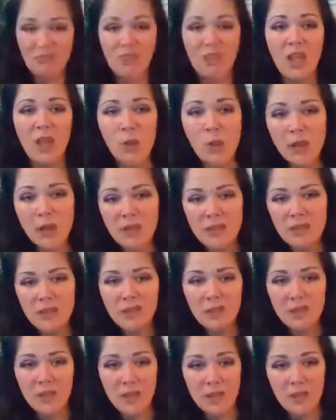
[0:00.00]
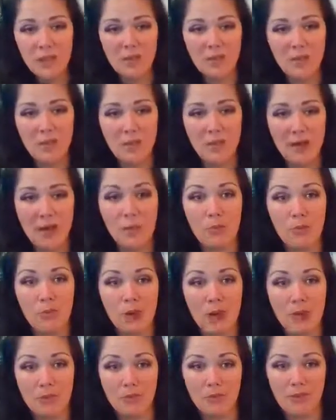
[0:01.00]
I want to touch base about
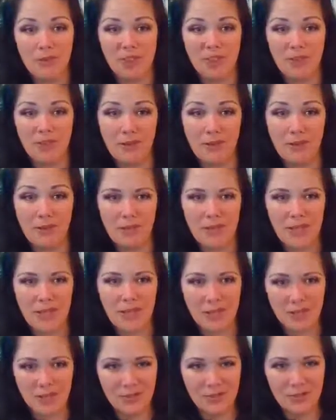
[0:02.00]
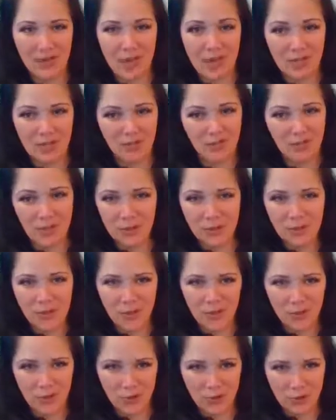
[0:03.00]
problem solving from yesterday. Do you remember
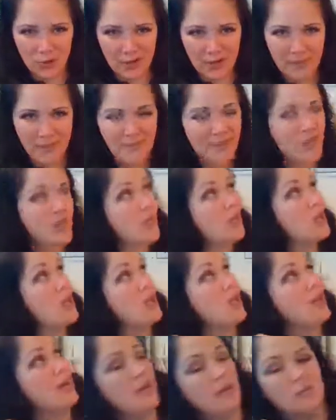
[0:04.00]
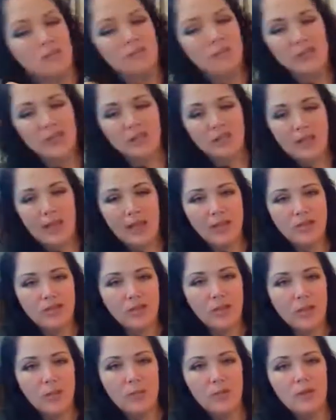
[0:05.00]
the story? It's
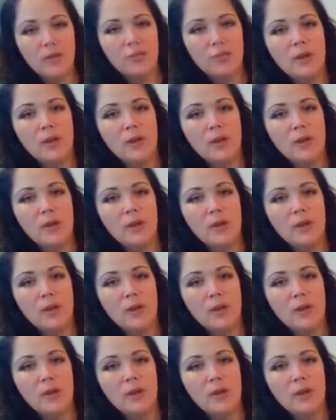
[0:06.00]
actually up here on my